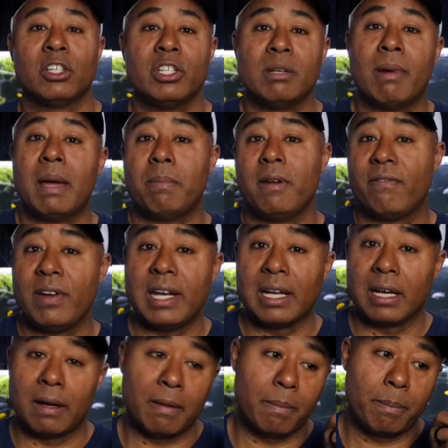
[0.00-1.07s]
So you might be
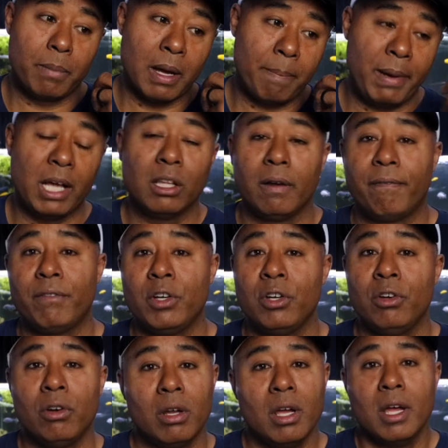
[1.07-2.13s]
feeding a pellet
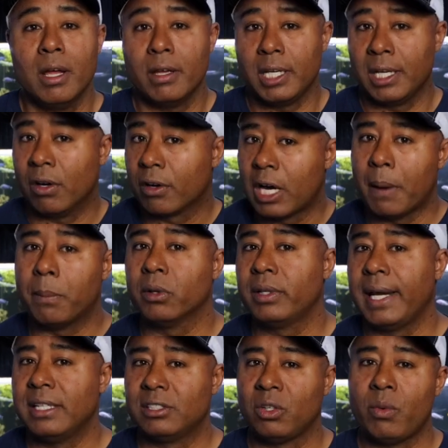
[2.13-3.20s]
food, a couple
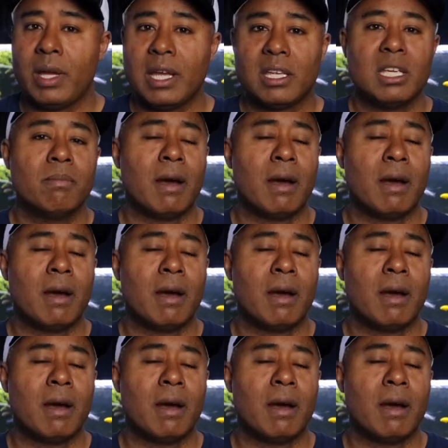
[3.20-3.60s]
days a week.